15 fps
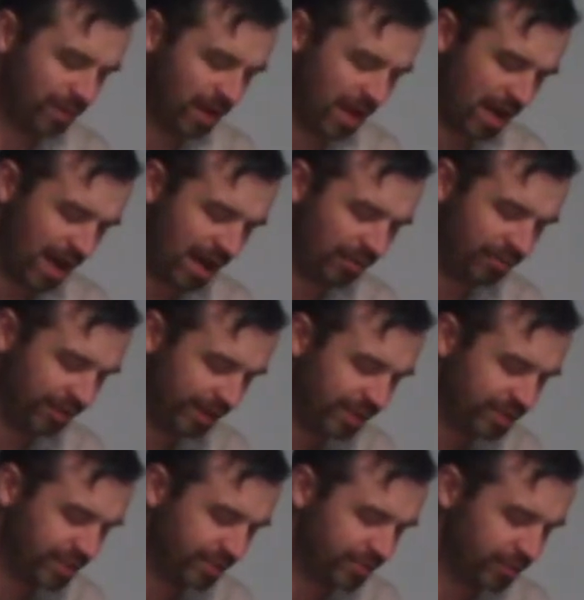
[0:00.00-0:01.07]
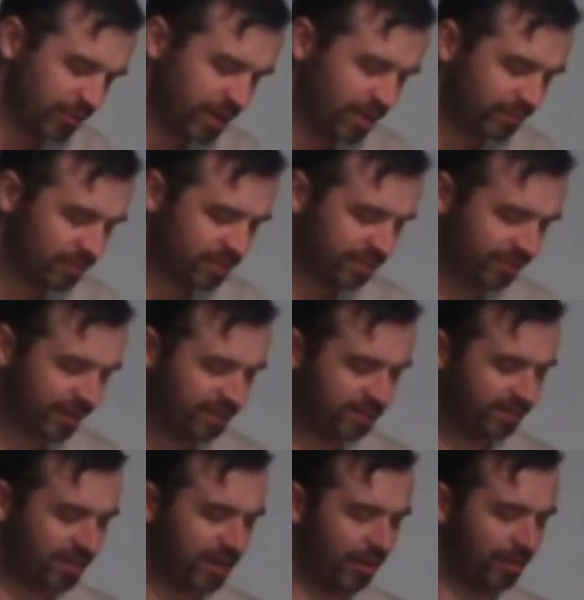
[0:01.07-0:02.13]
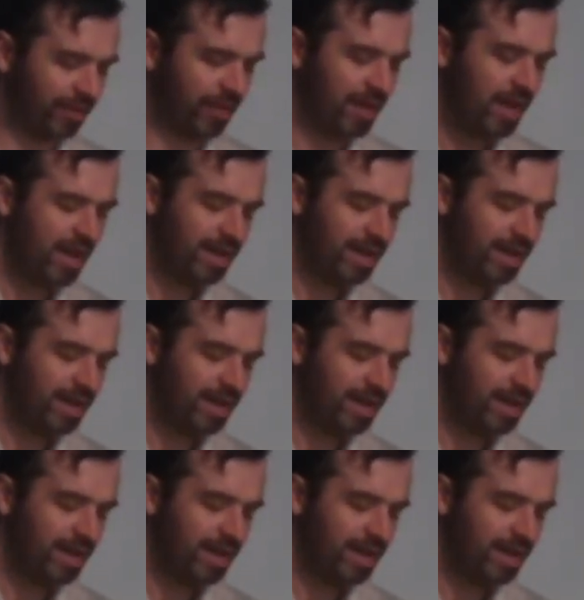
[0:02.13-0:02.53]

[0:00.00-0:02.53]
out of Egypt who covers the face of the earth.